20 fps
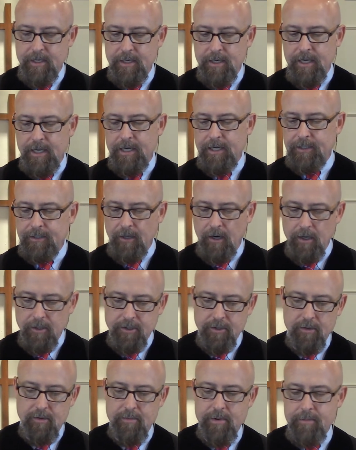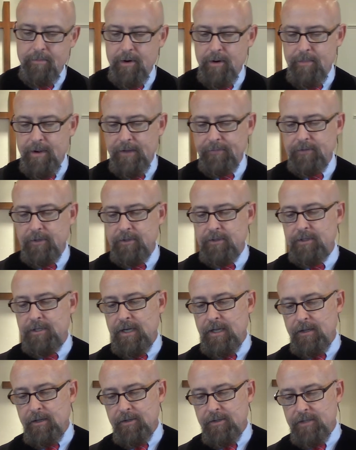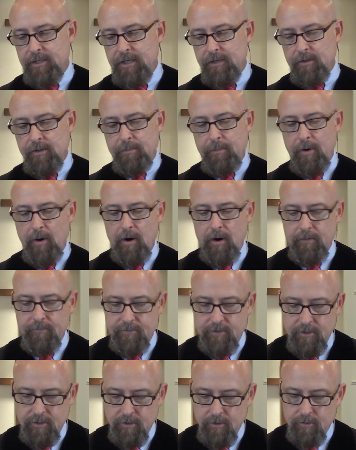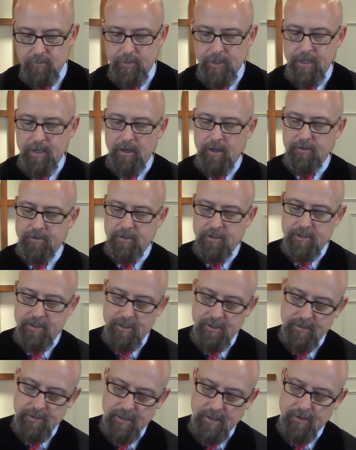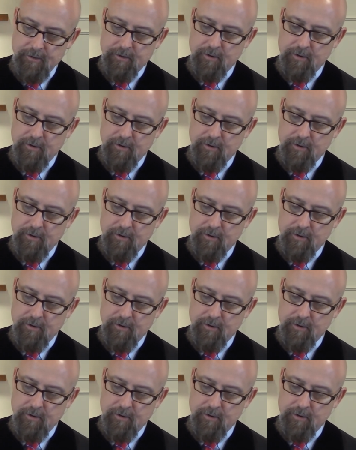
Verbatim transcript: And he talks, you remember, about the jealousy on the part of Jews because of the Gentiles